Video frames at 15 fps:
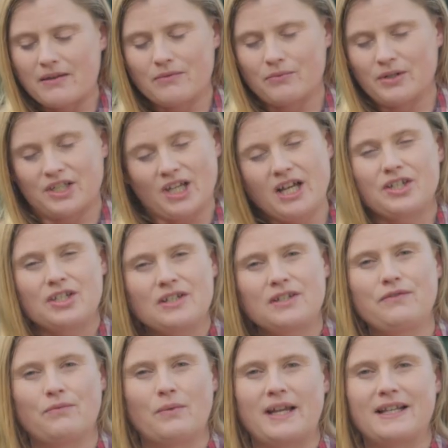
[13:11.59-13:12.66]
reductions
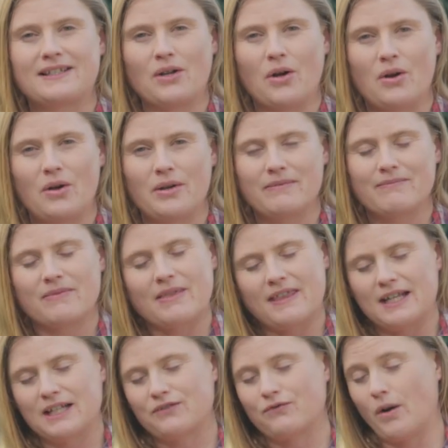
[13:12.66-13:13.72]
of waste on
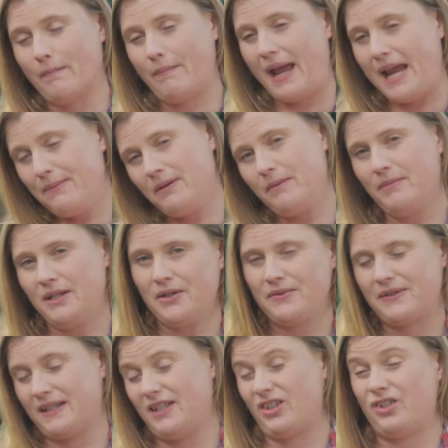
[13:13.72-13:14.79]
things from paper
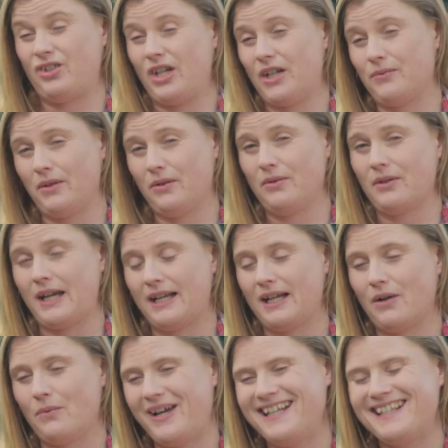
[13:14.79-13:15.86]
mills and just general
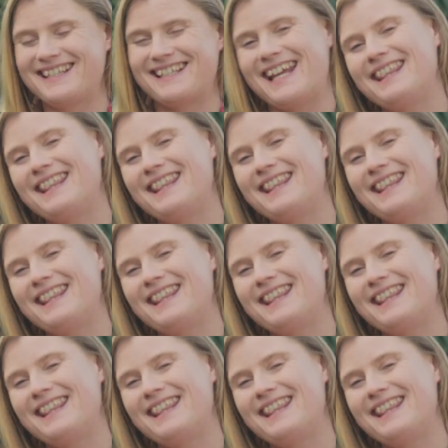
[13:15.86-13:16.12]
organic wastes,